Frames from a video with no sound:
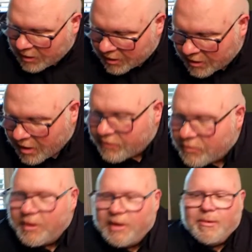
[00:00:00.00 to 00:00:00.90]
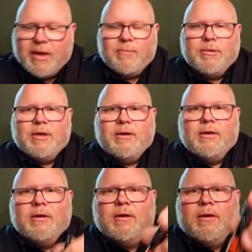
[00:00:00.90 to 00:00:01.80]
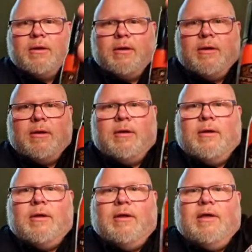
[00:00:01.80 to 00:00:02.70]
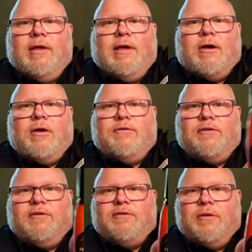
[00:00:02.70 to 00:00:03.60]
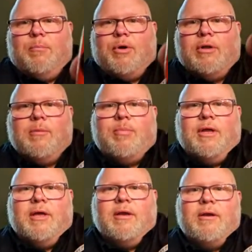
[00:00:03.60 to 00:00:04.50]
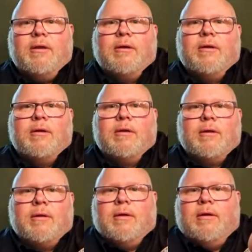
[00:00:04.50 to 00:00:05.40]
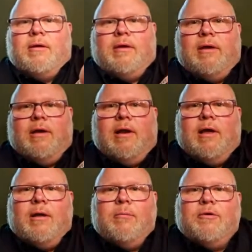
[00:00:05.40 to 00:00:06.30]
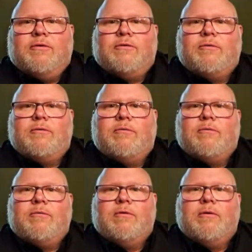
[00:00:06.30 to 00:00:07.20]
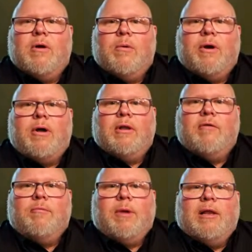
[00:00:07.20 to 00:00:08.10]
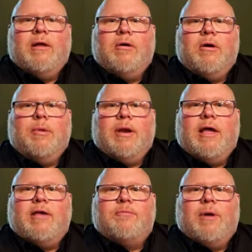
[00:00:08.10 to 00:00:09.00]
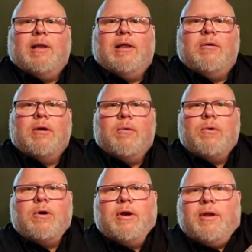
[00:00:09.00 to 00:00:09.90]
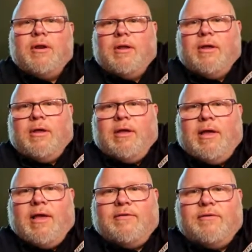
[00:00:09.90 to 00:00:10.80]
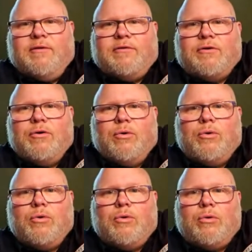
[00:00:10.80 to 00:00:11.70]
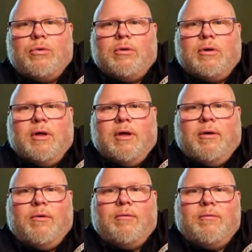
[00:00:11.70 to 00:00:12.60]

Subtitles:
Another one he made me, he calls this the bullet pin, and I am just going all over my logo, but it has my logo on it, has this cool, if